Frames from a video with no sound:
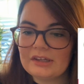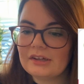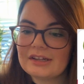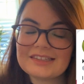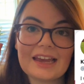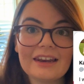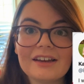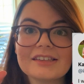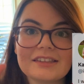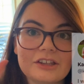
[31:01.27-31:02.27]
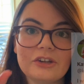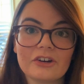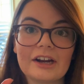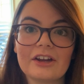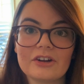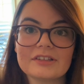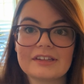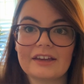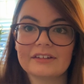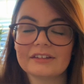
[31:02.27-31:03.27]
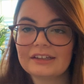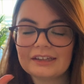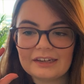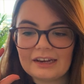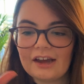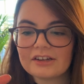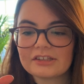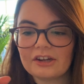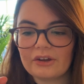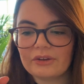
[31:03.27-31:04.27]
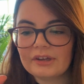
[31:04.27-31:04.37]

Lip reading: Tell us that you create content. Let us know.